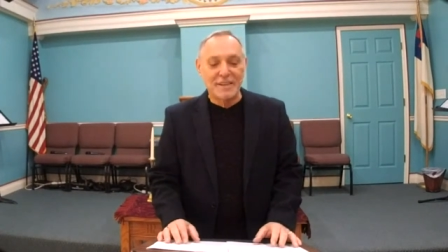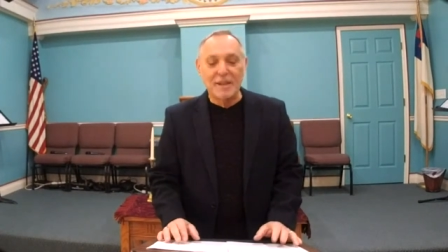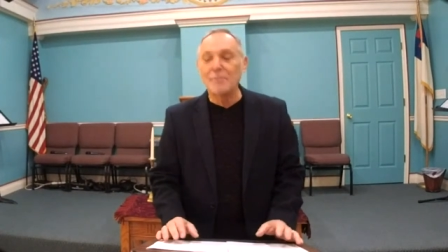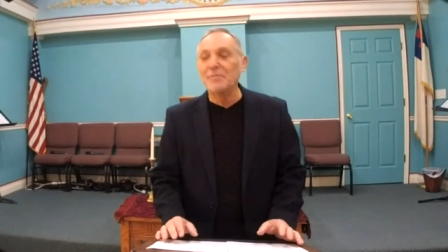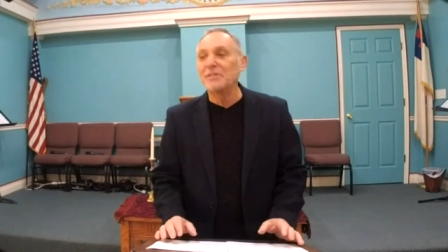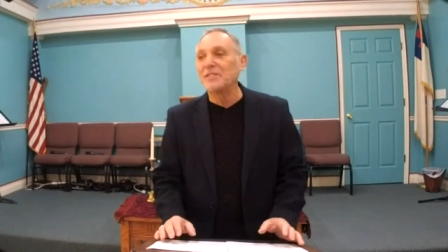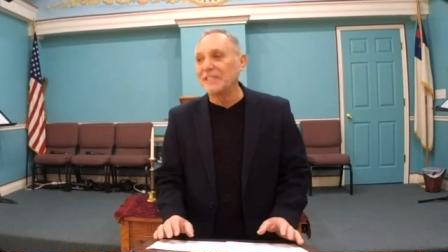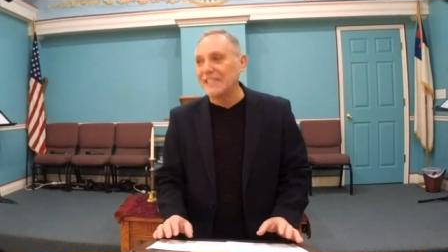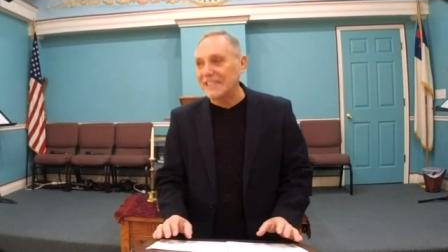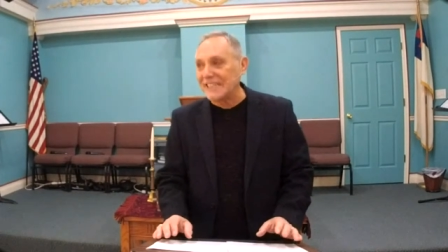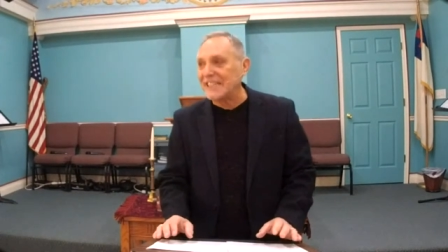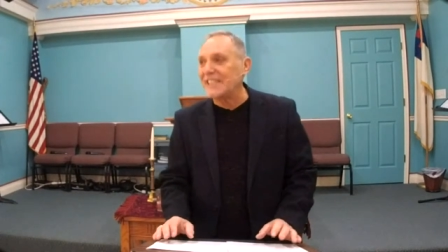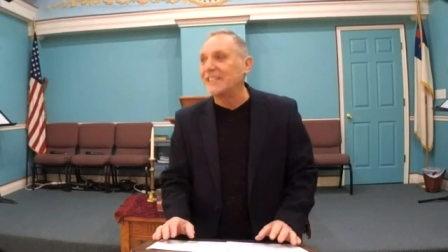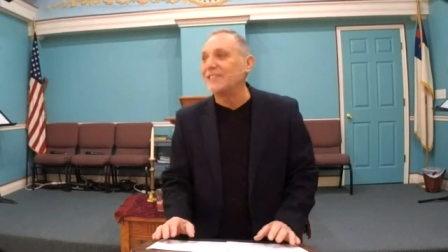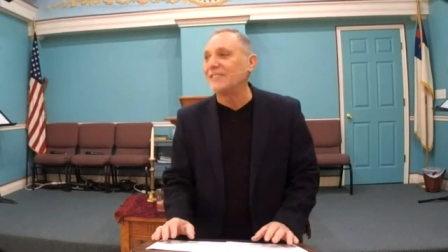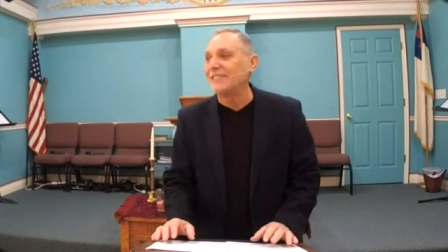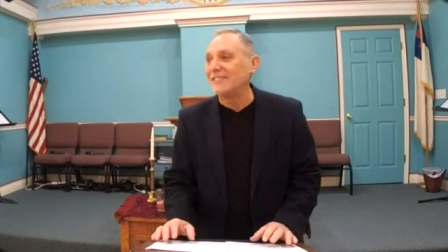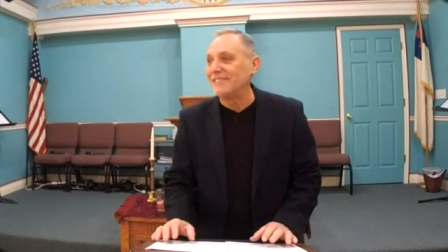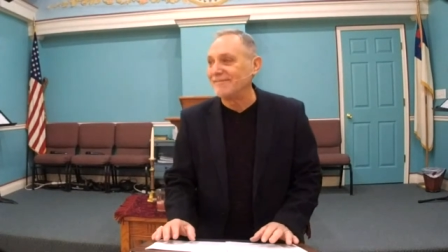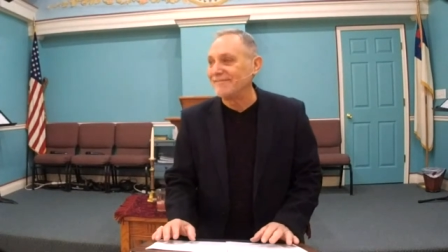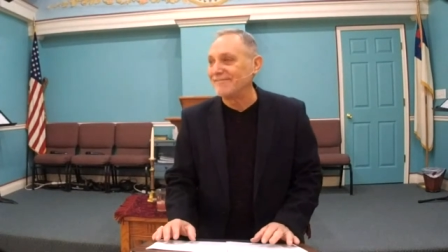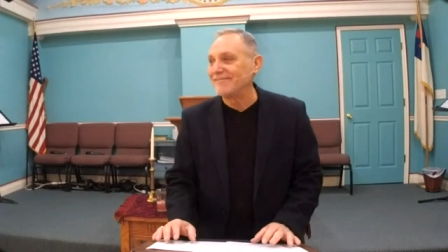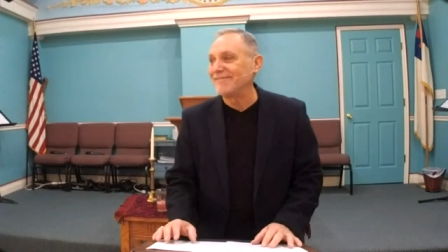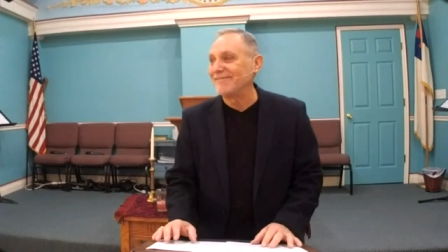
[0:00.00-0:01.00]
Comes to Kill.
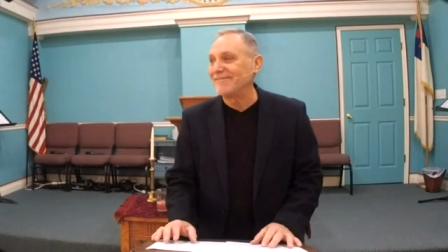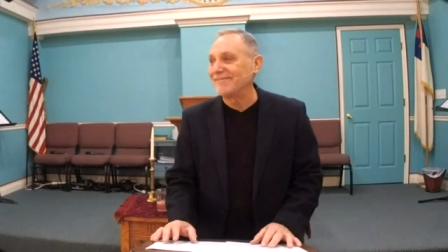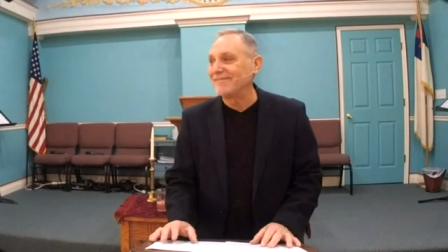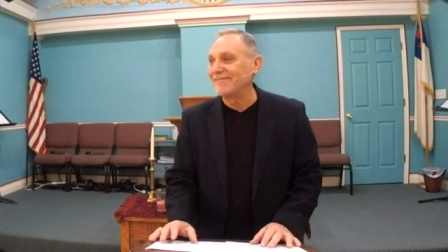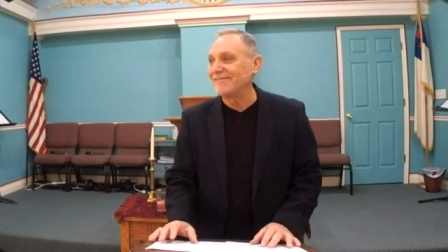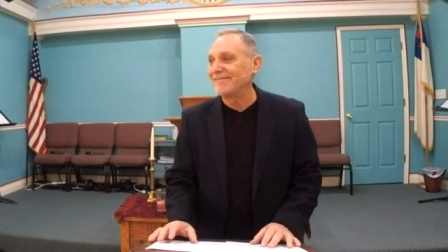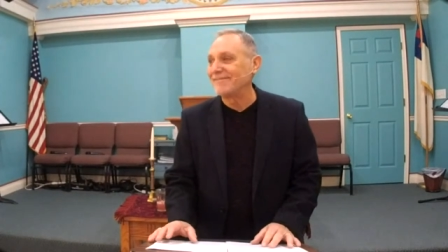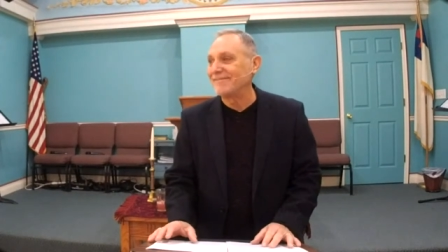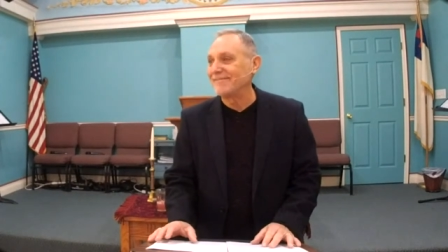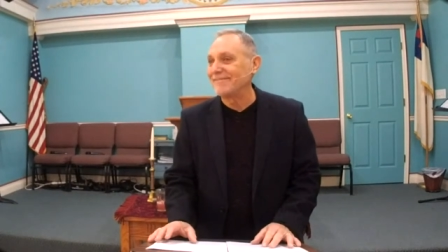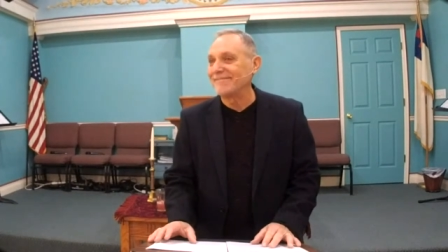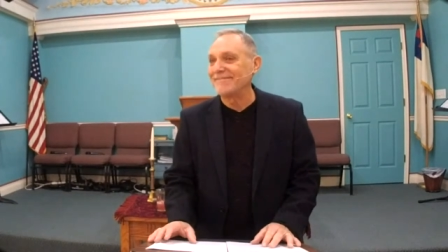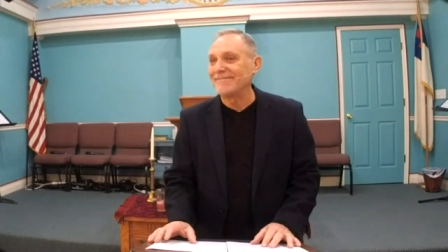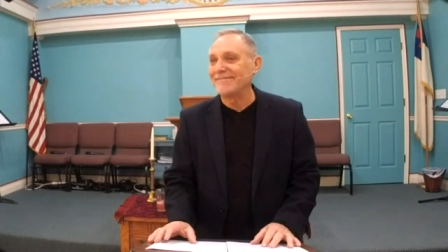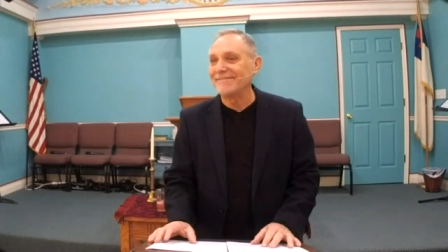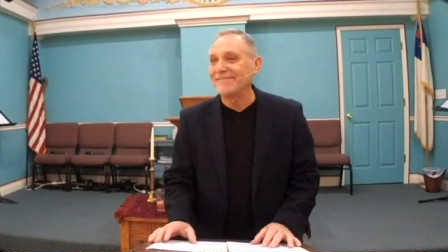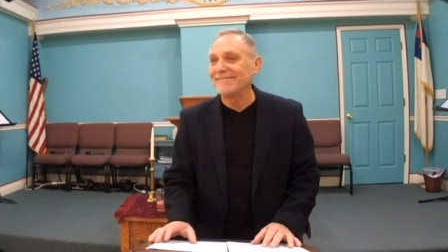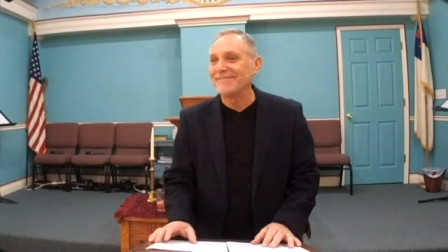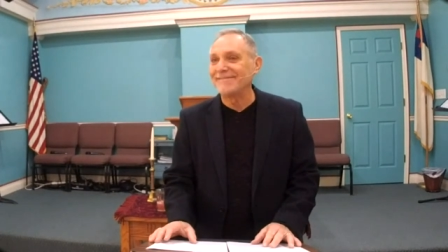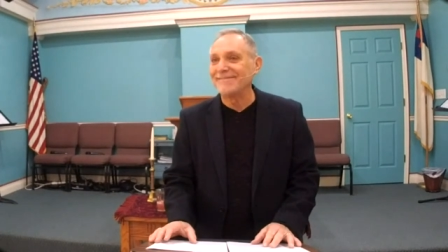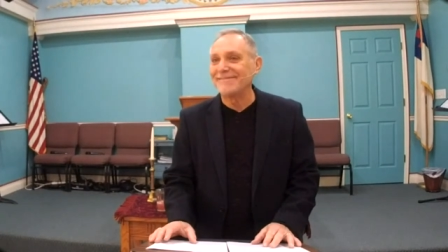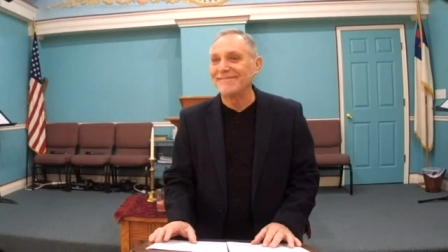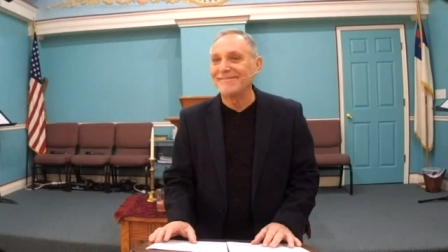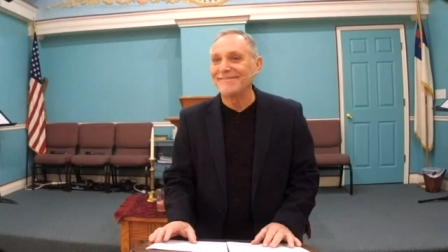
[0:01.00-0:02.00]

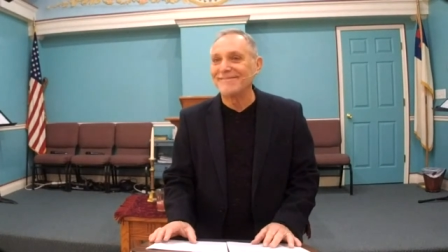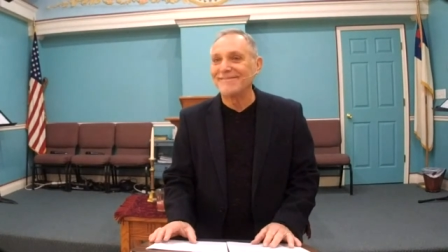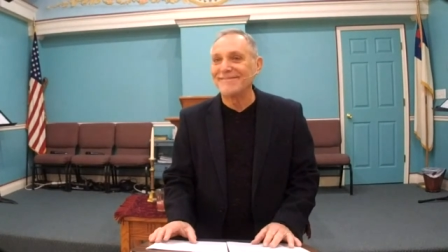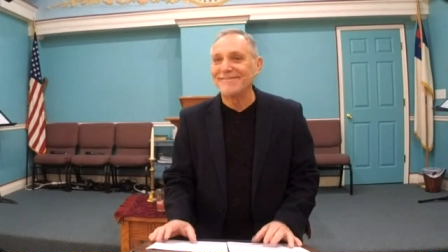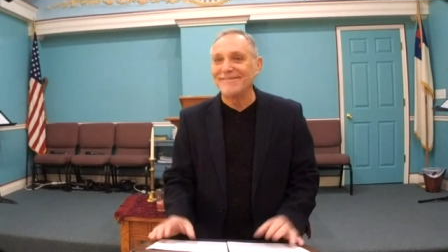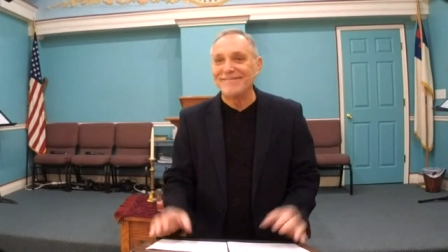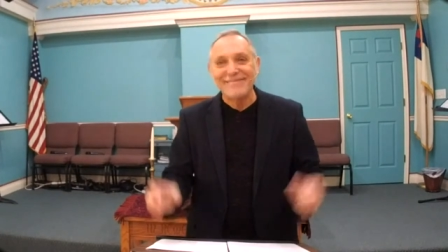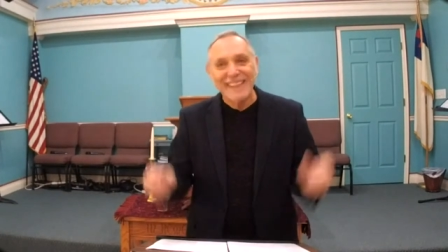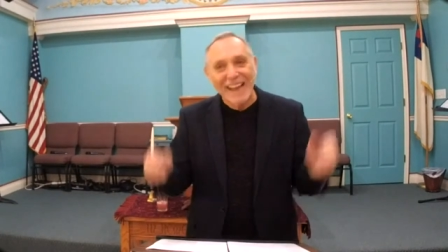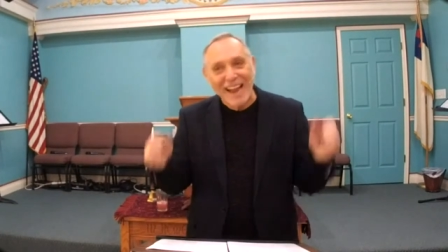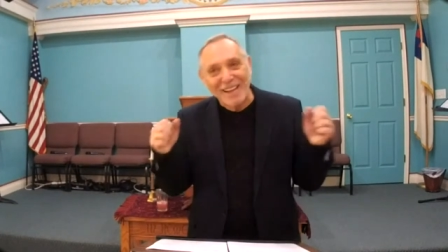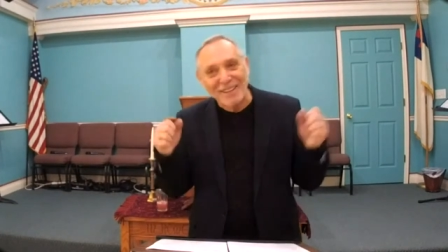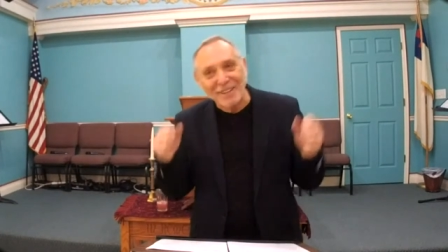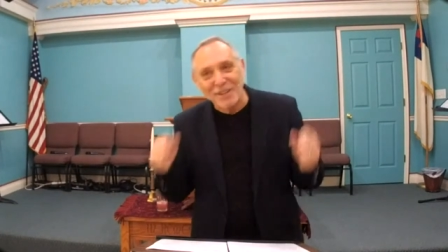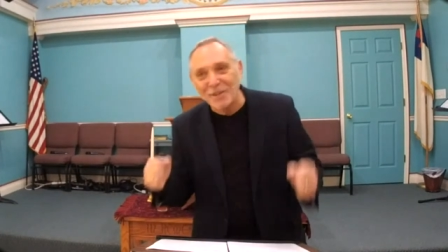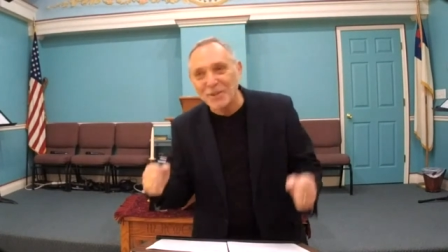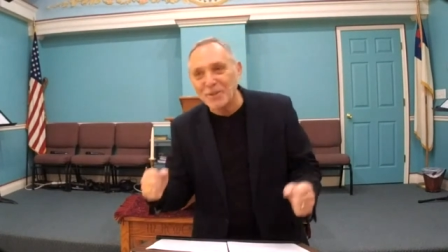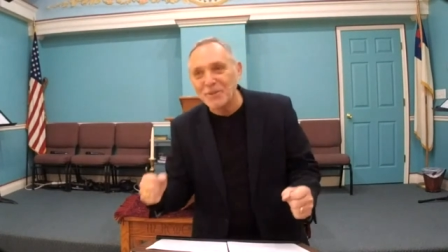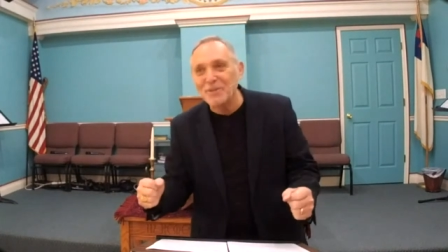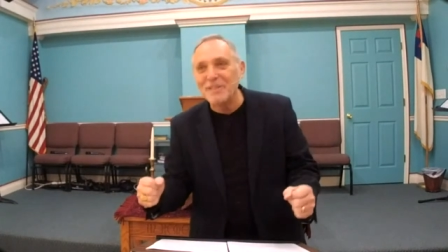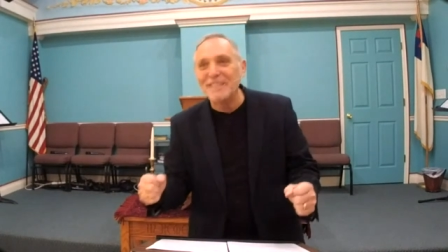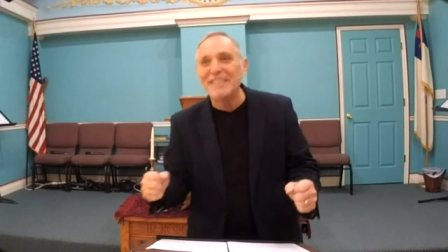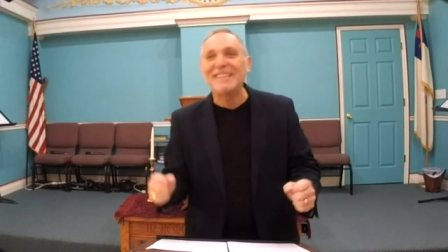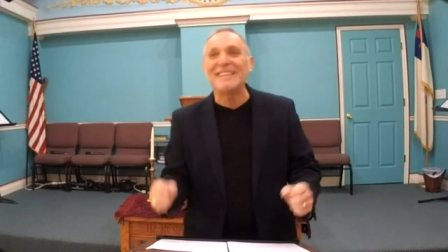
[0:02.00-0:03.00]
Hallelujah.
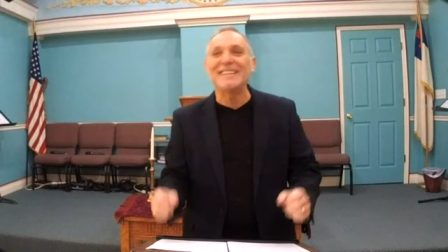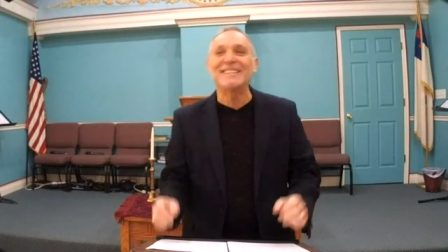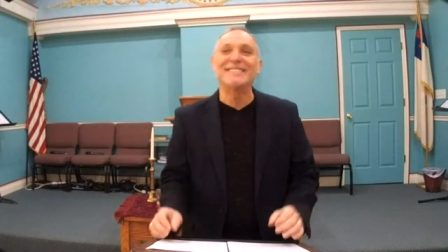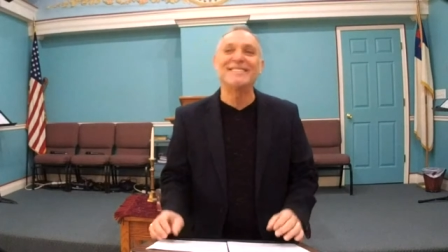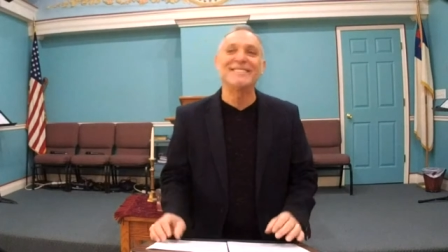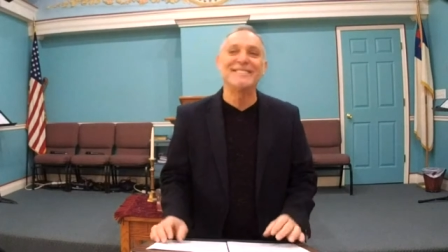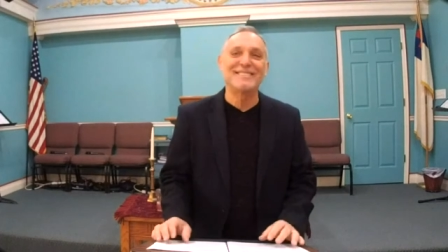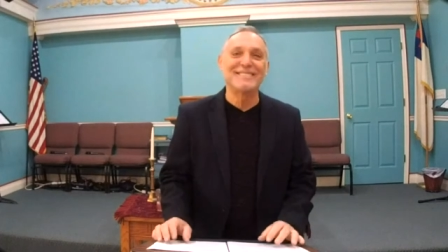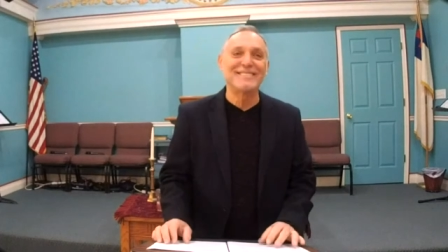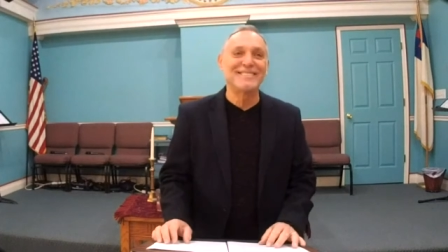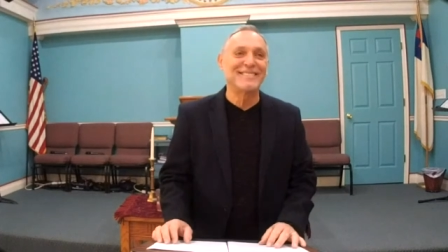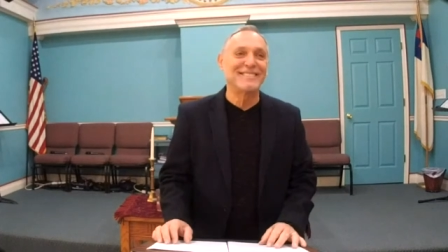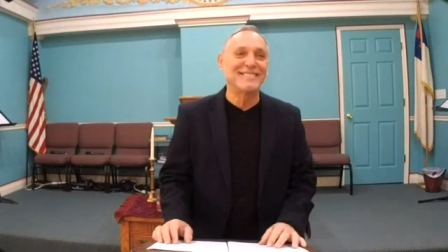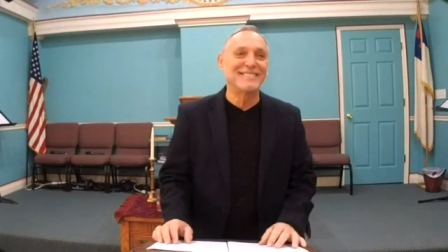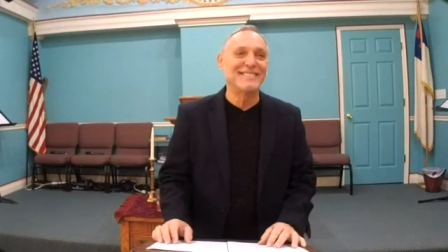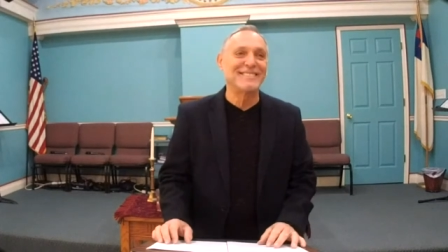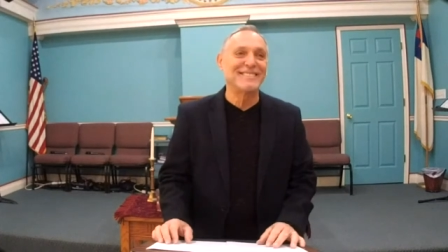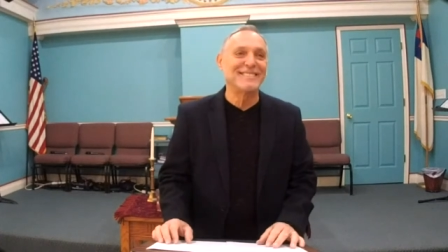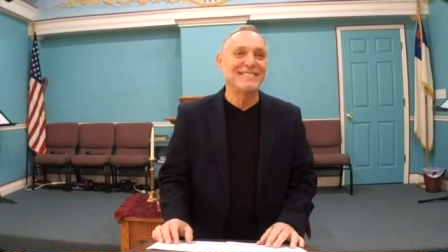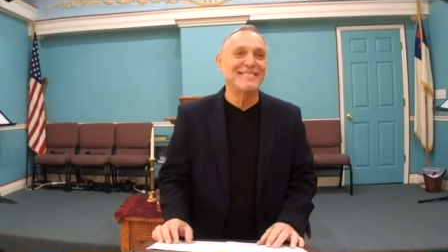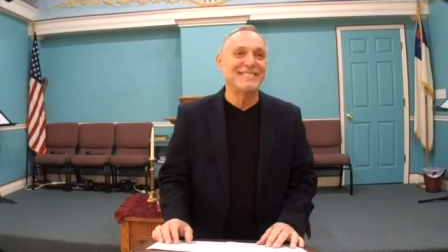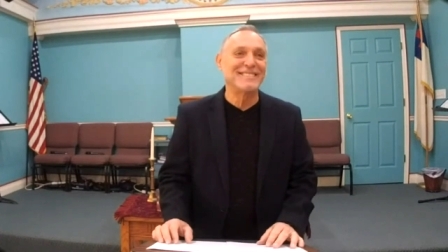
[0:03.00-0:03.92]
Hallelujah that